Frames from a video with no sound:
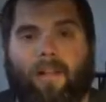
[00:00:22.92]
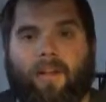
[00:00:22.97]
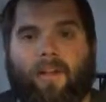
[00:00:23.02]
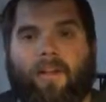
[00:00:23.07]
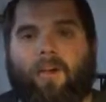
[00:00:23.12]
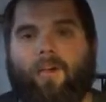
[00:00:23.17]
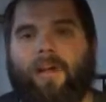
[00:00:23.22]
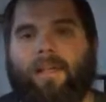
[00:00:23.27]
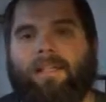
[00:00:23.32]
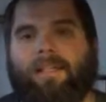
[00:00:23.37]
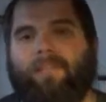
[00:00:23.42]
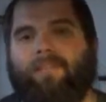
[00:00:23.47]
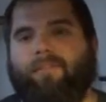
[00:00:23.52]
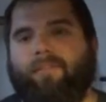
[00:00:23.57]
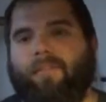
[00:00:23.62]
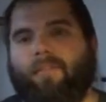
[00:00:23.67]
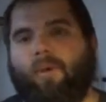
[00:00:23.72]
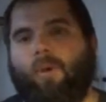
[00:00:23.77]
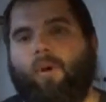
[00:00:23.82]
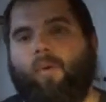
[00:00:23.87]
ago, I did a
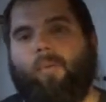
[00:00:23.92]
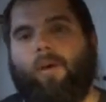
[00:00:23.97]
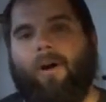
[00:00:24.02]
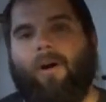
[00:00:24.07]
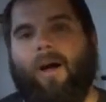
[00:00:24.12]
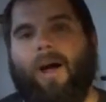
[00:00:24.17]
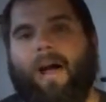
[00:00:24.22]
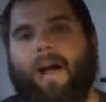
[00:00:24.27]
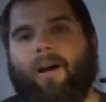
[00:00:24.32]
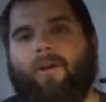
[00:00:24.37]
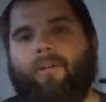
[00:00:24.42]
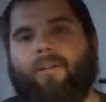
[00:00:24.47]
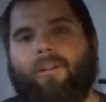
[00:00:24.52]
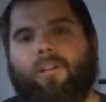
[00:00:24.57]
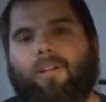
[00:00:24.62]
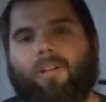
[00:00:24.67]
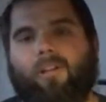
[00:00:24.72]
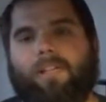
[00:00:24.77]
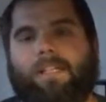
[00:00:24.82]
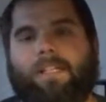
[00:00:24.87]
video about how to
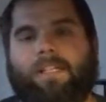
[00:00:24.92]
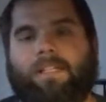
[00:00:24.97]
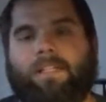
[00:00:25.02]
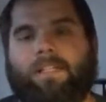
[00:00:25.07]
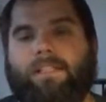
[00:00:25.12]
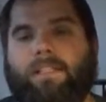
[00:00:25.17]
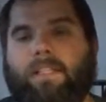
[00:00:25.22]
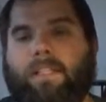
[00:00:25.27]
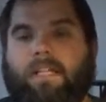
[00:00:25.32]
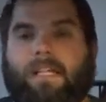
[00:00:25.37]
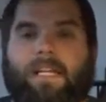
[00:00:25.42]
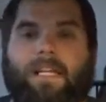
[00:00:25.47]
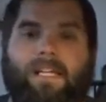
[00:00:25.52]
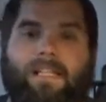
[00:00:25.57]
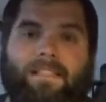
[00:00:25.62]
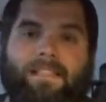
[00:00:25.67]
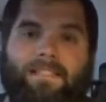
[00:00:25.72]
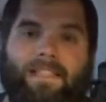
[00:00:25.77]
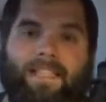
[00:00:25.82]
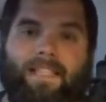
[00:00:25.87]
clean a duck
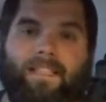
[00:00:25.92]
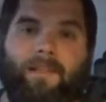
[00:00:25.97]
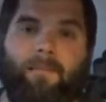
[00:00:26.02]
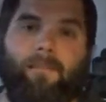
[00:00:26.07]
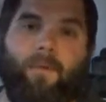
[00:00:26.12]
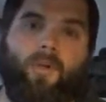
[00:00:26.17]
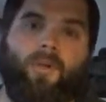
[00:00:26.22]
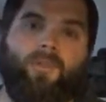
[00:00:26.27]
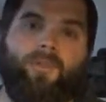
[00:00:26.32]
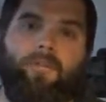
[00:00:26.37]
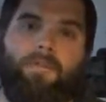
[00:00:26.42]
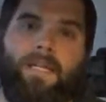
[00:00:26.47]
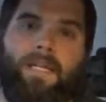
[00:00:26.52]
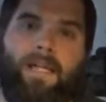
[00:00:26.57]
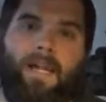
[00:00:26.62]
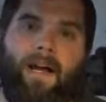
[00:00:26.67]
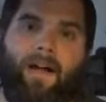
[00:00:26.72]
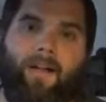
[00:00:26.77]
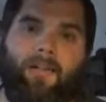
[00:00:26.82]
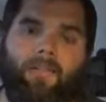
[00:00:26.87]
to get the most
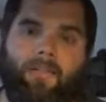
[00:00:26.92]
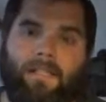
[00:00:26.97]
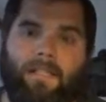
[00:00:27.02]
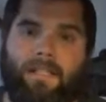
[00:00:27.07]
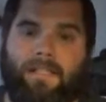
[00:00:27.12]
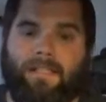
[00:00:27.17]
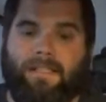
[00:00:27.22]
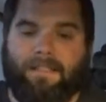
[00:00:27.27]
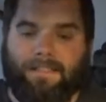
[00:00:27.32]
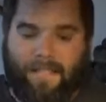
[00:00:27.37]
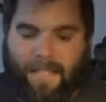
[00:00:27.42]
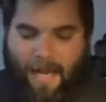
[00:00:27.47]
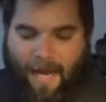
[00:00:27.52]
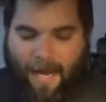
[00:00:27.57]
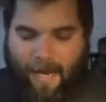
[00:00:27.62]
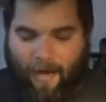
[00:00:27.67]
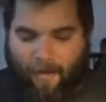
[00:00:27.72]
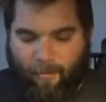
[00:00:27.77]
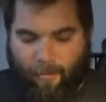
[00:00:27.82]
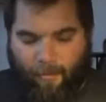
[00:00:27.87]
meat out of it.
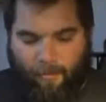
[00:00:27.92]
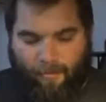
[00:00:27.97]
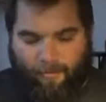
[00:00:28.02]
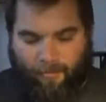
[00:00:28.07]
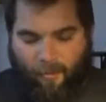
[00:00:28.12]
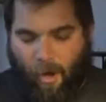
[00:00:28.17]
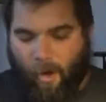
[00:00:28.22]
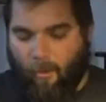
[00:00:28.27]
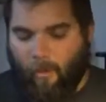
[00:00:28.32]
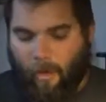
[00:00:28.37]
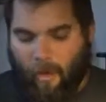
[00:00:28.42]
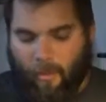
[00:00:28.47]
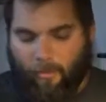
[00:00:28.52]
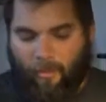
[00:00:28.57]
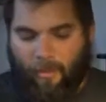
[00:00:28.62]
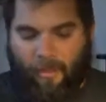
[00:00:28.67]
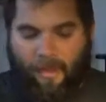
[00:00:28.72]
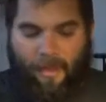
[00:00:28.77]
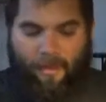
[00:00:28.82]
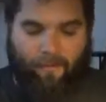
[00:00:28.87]
Today, I'm going to be following
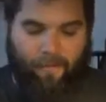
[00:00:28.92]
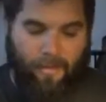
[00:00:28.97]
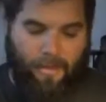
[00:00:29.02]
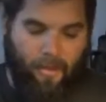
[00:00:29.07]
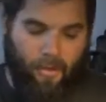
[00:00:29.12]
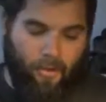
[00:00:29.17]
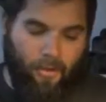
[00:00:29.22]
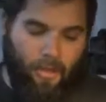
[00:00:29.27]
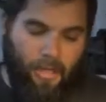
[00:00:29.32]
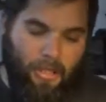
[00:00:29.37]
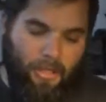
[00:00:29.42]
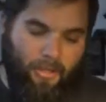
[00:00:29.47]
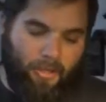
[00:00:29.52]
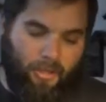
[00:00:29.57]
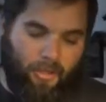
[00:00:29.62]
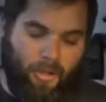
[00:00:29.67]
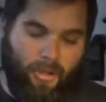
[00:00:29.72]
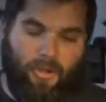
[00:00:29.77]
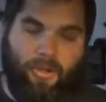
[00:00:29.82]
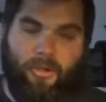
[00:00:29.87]
up on that video to
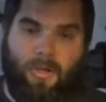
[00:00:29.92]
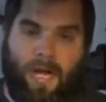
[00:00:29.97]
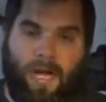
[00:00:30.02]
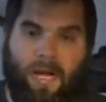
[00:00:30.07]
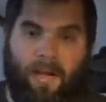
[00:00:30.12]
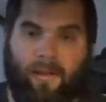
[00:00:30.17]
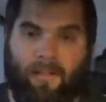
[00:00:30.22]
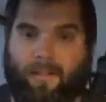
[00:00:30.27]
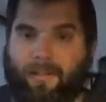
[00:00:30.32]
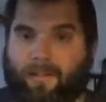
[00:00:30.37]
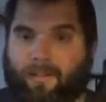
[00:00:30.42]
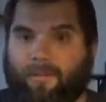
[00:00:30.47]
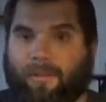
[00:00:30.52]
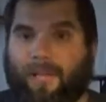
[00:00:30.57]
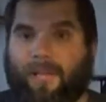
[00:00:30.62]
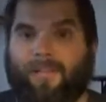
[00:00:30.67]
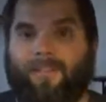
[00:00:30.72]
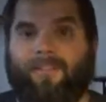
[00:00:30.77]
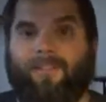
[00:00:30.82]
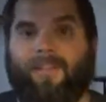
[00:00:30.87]
show you how to do
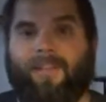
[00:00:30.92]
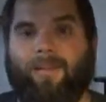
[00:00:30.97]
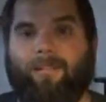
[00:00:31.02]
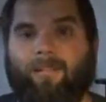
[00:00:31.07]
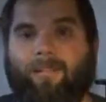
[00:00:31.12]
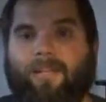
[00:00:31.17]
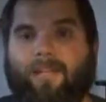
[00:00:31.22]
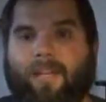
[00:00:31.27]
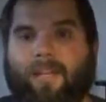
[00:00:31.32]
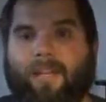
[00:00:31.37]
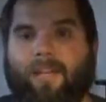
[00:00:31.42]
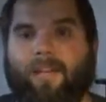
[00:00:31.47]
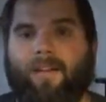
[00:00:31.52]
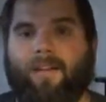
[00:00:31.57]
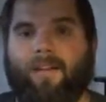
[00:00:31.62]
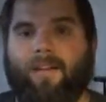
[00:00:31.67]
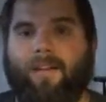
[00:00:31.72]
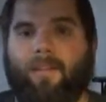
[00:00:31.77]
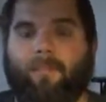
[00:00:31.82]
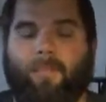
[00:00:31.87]
that same thing,
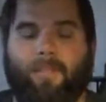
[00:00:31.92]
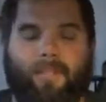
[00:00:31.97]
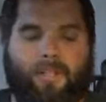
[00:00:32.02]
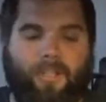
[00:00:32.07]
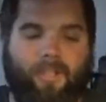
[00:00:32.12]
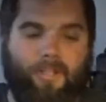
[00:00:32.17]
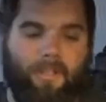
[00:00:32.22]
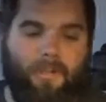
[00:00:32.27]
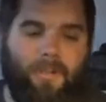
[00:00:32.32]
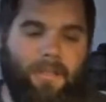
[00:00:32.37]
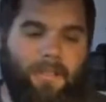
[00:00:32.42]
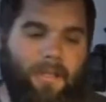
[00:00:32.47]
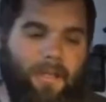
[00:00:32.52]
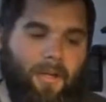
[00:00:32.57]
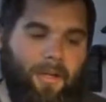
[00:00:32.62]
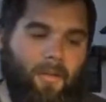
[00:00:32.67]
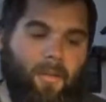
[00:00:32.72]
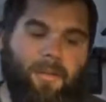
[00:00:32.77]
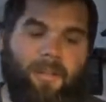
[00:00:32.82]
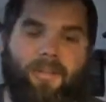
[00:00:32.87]
but to do it
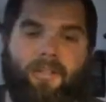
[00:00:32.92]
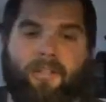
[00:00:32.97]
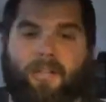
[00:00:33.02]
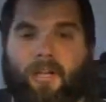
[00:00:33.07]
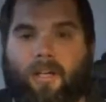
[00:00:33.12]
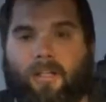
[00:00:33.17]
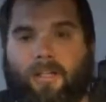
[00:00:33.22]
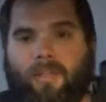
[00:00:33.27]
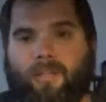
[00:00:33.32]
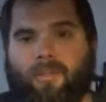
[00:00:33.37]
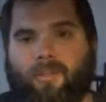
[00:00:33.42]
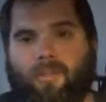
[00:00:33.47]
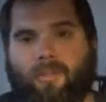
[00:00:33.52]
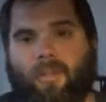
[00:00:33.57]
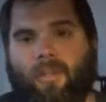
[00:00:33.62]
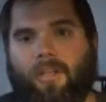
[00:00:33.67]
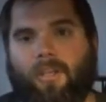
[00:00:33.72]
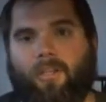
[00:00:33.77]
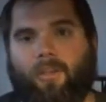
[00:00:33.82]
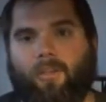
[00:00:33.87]
with a duck that you
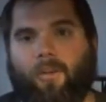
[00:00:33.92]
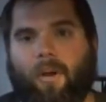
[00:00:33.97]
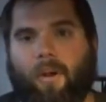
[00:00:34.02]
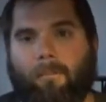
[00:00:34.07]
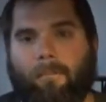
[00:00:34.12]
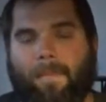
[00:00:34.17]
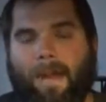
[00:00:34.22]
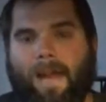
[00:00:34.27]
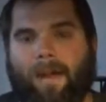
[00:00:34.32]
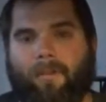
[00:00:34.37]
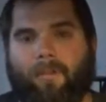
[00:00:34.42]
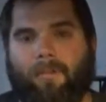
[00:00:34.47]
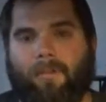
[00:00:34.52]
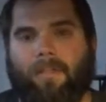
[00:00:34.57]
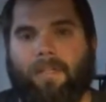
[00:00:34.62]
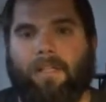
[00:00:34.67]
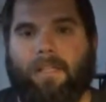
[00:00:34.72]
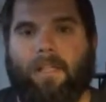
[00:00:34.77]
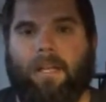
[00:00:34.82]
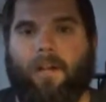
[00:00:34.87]
think you want to mount.
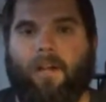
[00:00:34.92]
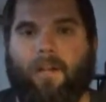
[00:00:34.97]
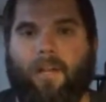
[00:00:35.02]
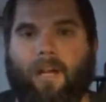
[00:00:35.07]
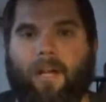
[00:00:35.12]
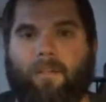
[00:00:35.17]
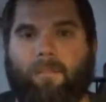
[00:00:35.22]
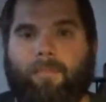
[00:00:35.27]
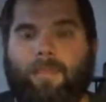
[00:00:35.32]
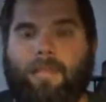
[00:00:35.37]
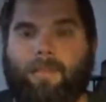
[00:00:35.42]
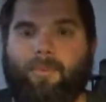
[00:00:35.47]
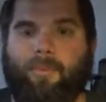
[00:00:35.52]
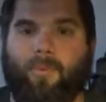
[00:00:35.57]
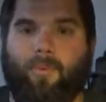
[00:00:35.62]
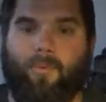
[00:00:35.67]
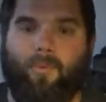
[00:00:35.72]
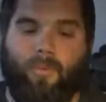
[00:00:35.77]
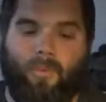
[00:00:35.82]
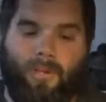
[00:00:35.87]
Now, a lot of
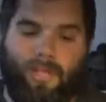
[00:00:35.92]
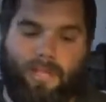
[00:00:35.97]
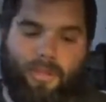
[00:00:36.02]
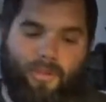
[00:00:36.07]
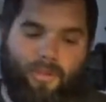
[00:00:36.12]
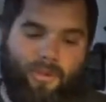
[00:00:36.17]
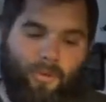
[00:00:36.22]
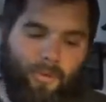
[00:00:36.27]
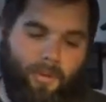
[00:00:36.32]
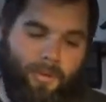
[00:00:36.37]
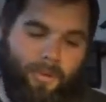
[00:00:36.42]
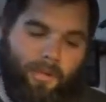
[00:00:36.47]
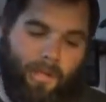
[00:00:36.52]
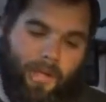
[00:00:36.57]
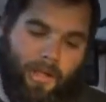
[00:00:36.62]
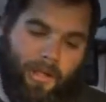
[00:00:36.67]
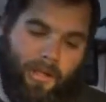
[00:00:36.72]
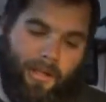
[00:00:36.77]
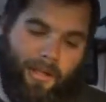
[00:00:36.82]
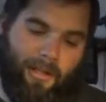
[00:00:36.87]
people, when they shoot a
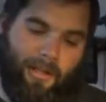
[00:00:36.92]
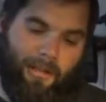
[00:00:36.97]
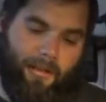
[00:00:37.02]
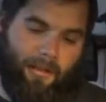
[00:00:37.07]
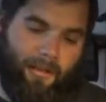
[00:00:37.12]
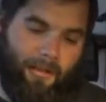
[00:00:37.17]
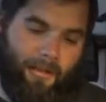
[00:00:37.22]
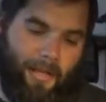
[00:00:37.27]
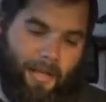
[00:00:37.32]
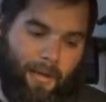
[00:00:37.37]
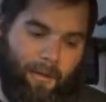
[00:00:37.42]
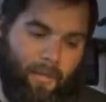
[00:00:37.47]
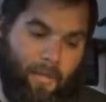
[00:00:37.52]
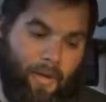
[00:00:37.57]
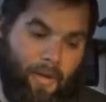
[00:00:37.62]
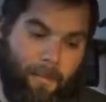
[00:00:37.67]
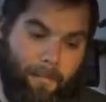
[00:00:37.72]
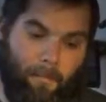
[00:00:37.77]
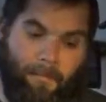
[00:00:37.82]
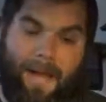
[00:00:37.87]
duck that they
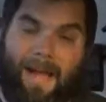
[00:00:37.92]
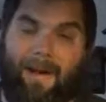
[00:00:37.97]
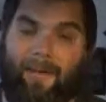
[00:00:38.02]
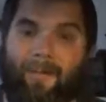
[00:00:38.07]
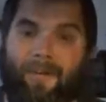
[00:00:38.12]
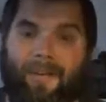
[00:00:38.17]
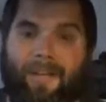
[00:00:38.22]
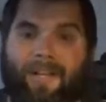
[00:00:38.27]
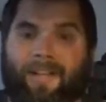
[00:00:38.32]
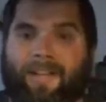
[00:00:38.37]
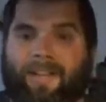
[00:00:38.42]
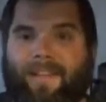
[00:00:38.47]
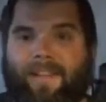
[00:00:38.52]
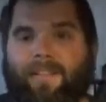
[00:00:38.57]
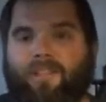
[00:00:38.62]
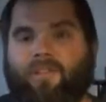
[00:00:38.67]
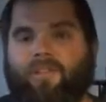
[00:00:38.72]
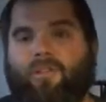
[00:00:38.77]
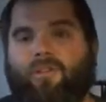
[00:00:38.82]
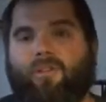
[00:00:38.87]
want to mount,
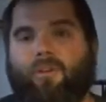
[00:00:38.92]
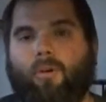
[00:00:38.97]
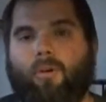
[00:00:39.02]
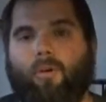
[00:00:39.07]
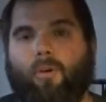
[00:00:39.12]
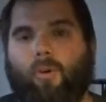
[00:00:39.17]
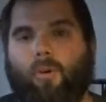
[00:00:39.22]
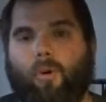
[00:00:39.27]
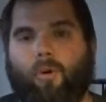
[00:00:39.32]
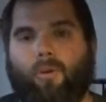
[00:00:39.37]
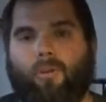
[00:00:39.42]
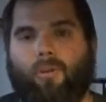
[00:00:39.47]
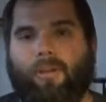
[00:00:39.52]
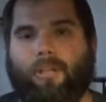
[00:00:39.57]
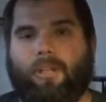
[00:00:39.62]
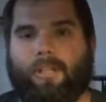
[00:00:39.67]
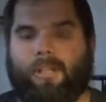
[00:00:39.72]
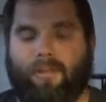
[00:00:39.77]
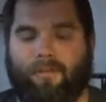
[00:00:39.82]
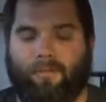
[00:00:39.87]
they just throw the whole
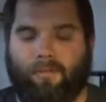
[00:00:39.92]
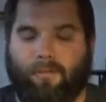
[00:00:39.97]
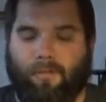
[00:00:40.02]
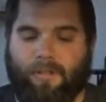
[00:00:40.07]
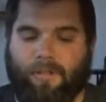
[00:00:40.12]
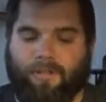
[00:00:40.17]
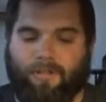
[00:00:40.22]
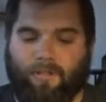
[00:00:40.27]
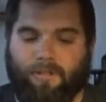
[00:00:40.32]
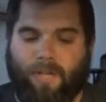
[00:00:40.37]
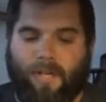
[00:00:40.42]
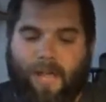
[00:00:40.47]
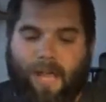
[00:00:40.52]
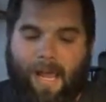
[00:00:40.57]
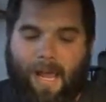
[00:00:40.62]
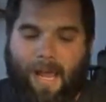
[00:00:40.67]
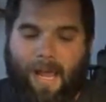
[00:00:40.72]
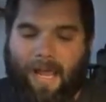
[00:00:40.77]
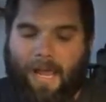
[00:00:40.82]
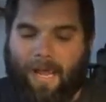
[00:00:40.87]
thing into the freezer
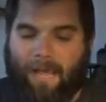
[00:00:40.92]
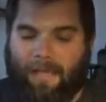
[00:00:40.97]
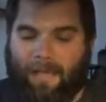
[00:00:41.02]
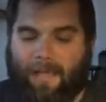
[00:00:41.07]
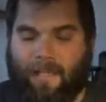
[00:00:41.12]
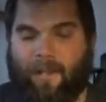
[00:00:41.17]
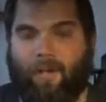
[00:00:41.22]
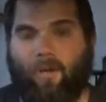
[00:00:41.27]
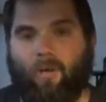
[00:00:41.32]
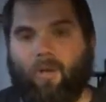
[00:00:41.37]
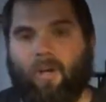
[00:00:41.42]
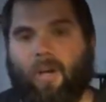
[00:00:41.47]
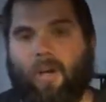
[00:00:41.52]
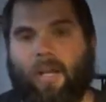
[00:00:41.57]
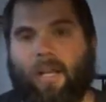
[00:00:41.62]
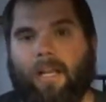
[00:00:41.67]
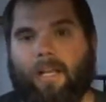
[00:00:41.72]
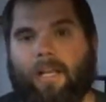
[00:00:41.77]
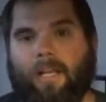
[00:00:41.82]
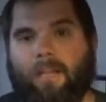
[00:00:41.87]
and they don't
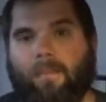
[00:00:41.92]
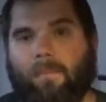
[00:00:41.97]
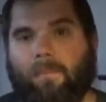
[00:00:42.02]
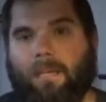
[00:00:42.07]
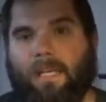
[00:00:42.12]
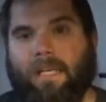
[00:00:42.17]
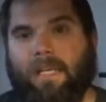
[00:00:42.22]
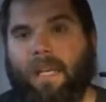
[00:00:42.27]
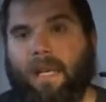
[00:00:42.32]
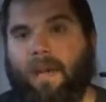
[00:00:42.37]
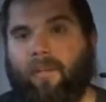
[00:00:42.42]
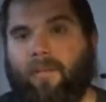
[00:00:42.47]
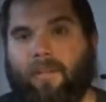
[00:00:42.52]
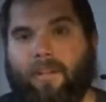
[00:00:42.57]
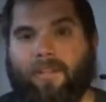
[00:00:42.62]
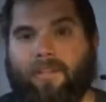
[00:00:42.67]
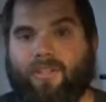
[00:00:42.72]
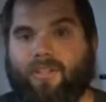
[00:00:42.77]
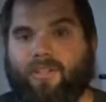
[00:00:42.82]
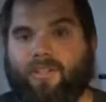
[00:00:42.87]
cut any of the meat out.
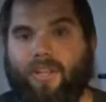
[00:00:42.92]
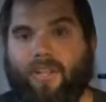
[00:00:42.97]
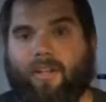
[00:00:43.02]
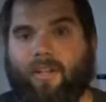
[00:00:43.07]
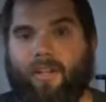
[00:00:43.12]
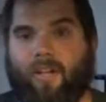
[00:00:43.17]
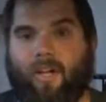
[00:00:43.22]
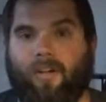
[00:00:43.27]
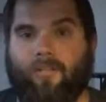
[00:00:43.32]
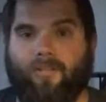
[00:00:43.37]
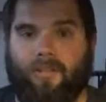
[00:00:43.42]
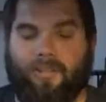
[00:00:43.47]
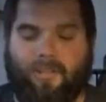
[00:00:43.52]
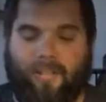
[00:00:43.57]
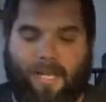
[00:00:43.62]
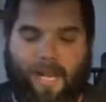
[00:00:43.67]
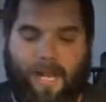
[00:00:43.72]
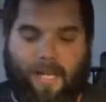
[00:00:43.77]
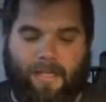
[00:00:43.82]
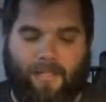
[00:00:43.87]
They just send it off to the
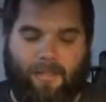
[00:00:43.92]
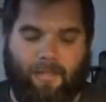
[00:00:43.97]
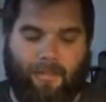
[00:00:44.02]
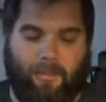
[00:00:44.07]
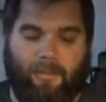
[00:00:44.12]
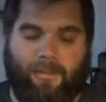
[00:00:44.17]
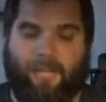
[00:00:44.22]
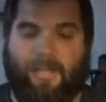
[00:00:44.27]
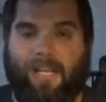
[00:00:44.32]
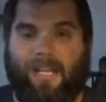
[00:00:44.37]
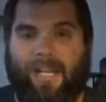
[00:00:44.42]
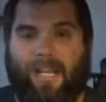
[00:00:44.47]
taxidermist.